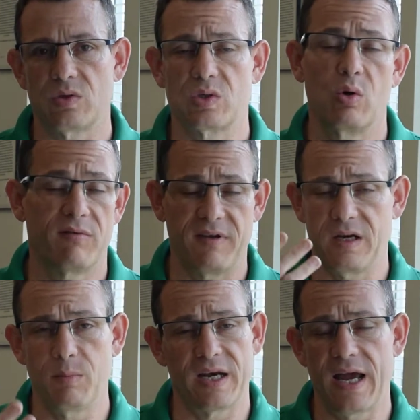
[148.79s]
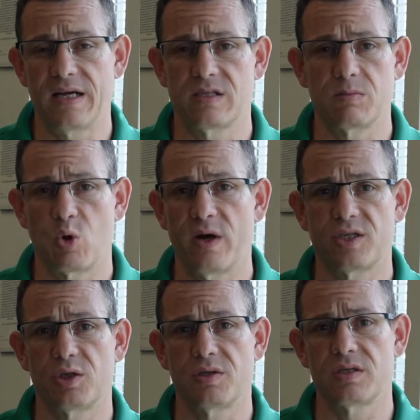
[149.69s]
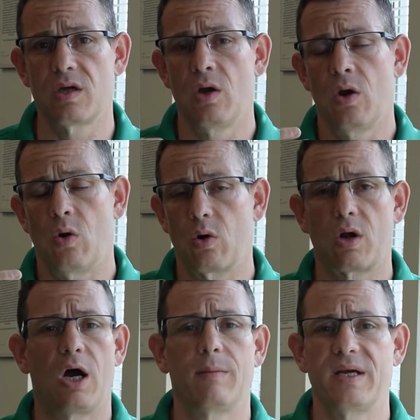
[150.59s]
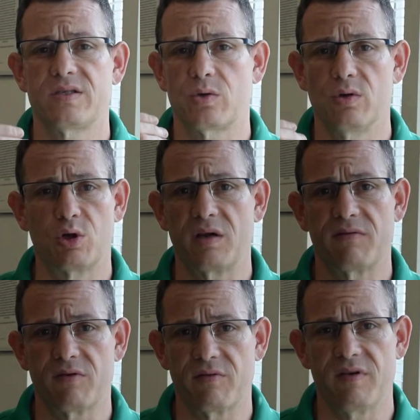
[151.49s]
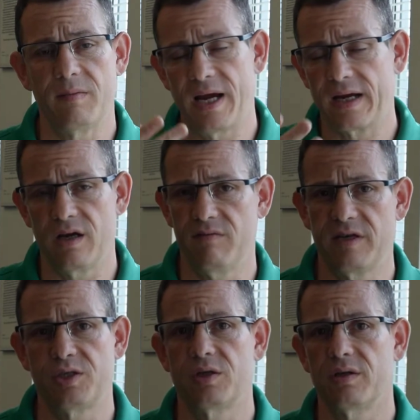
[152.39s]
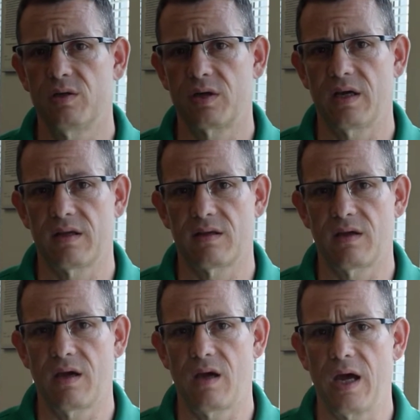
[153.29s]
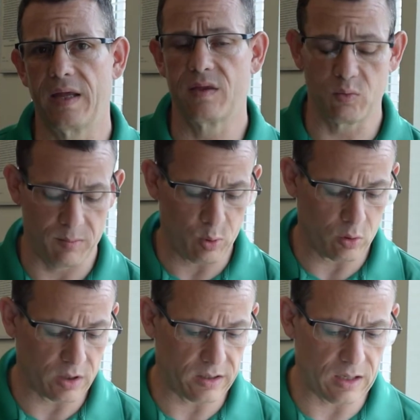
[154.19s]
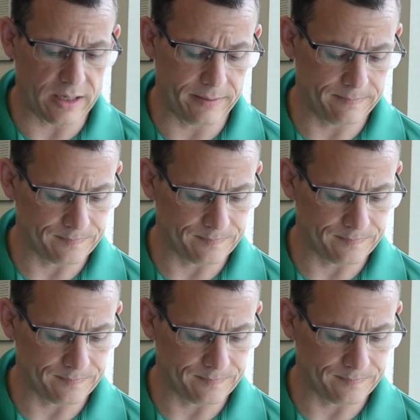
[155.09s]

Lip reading: So if anybody has some questions or comments or looking for feedback, I invite you to look at the report online.